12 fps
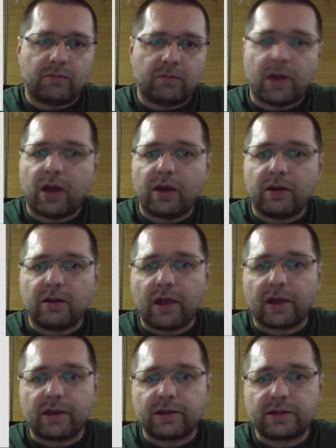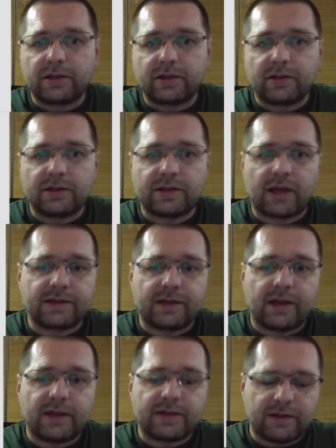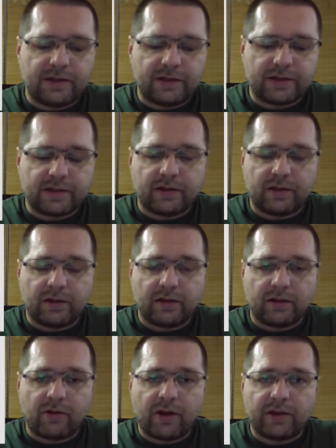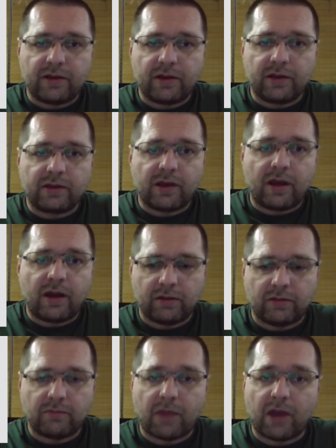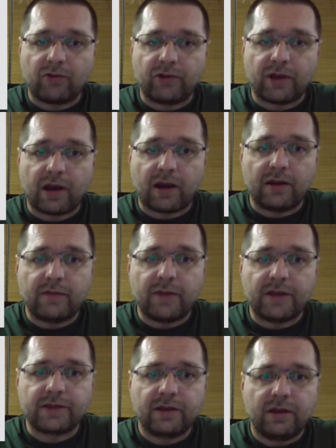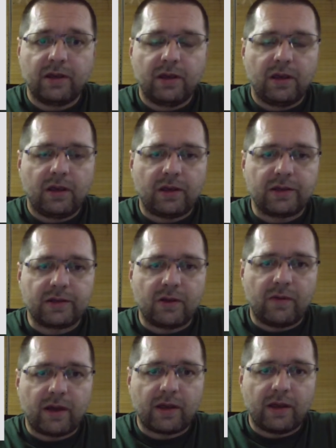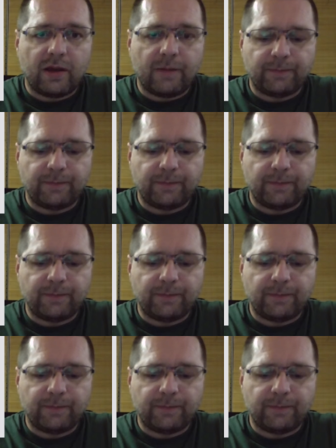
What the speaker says: My last success is creating 10 MikroTik academies in Slovakia